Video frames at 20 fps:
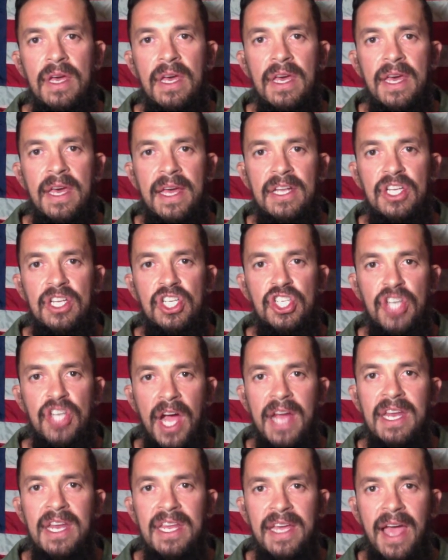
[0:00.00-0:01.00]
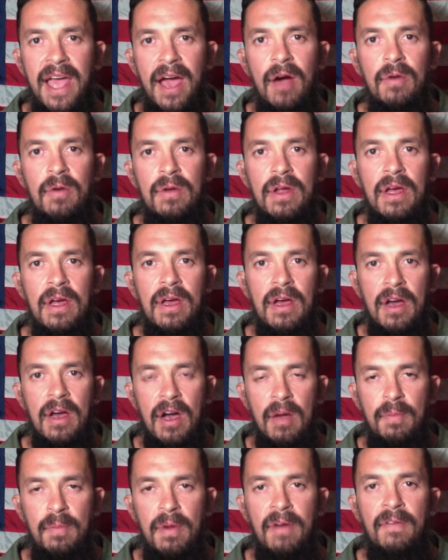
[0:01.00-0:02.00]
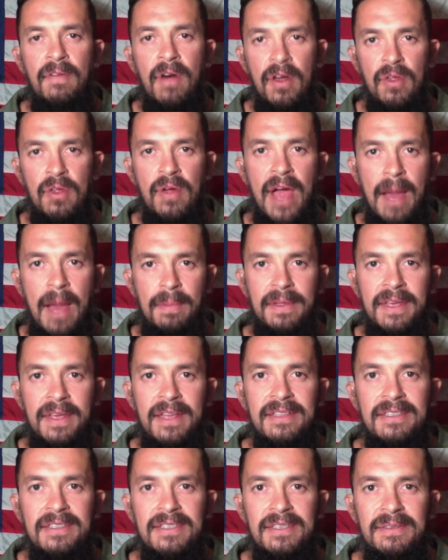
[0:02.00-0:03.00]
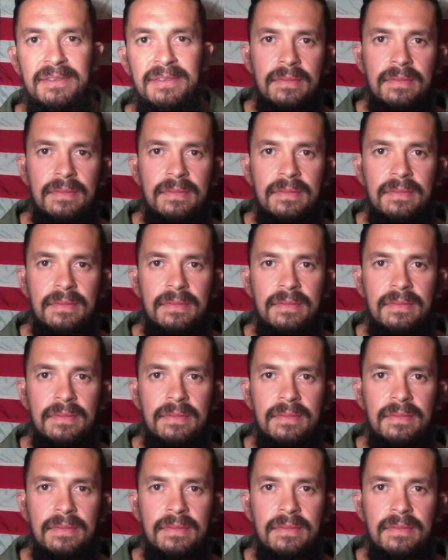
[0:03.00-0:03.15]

in shining out above other applicants.